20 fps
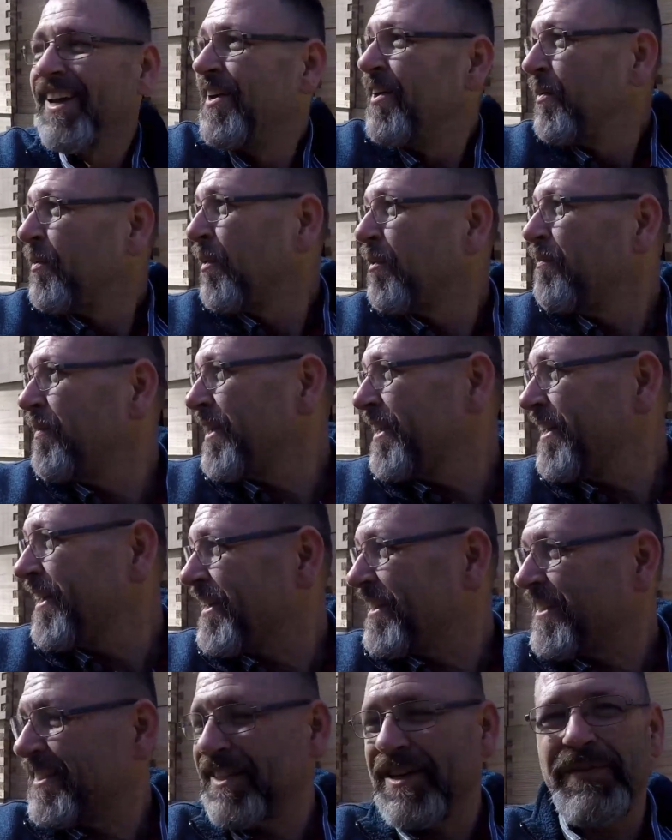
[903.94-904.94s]
or my
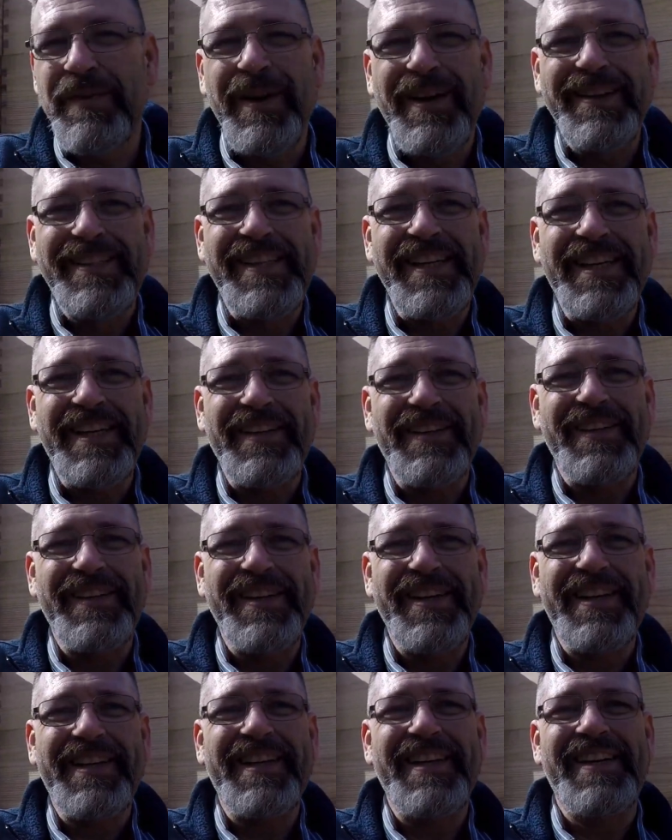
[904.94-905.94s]
ducks. They want a chicken or
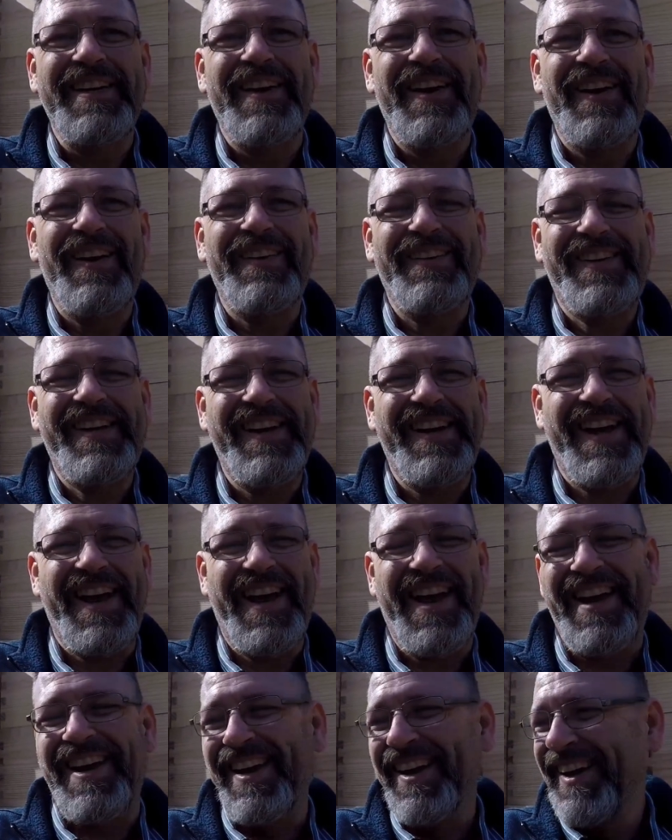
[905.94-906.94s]
duck dinner
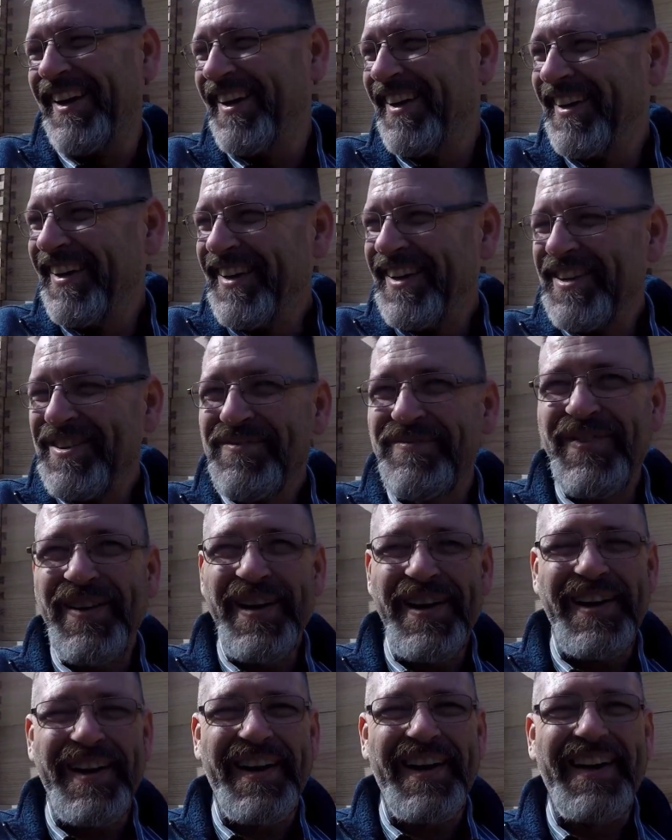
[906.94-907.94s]
today.
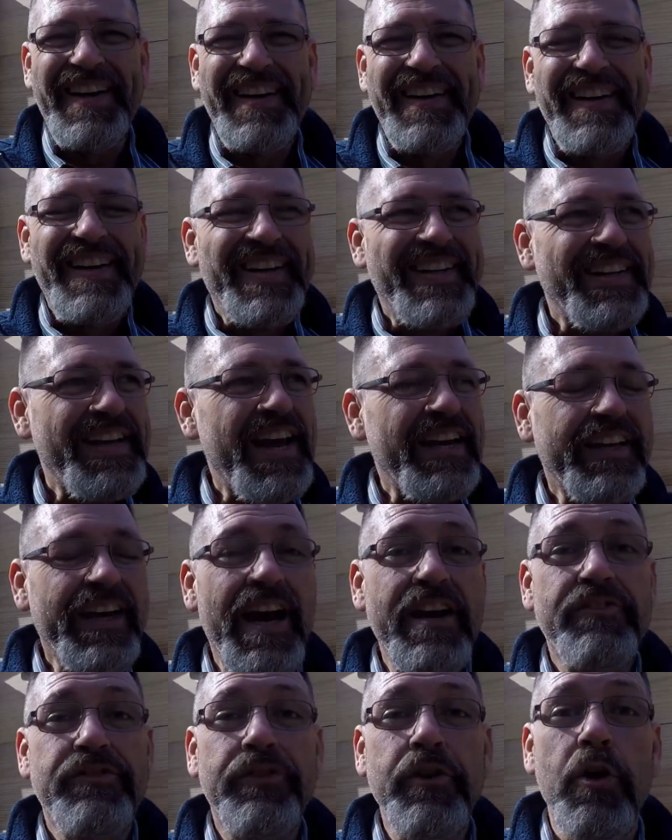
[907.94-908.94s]
But yeah,
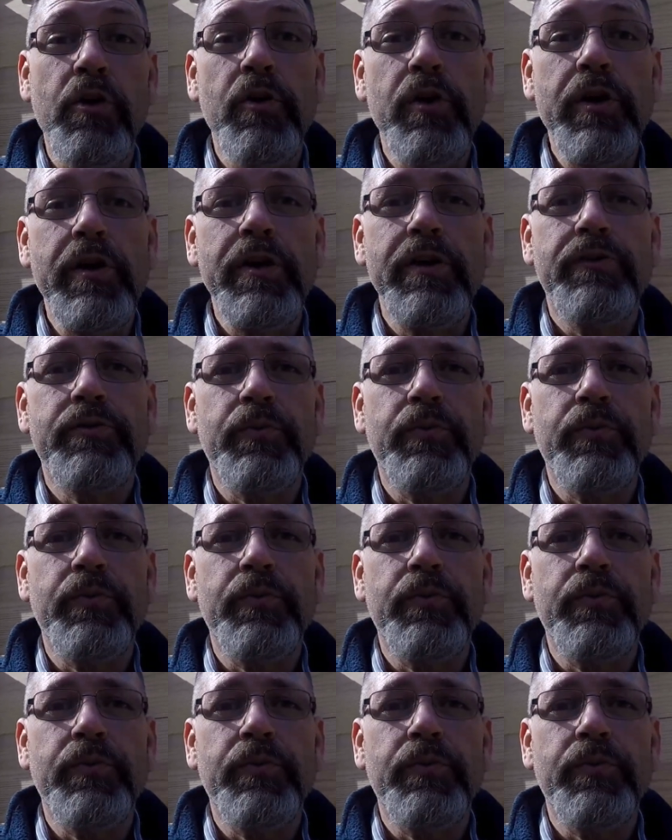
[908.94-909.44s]
guys, so it's